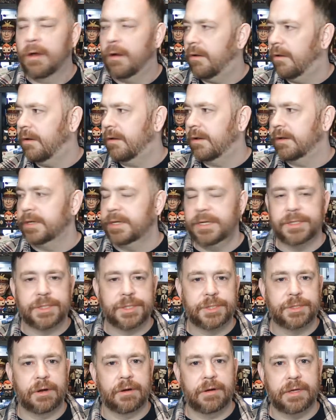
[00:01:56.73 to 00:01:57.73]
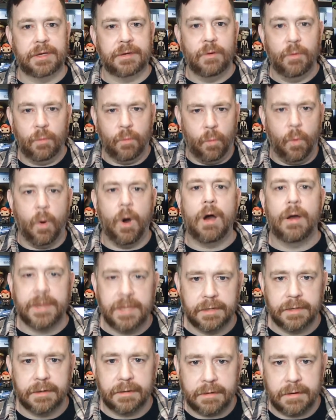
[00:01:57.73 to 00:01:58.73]
on his journey
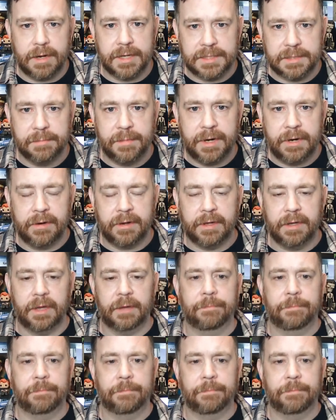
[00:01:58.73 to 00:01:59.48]
walking across America.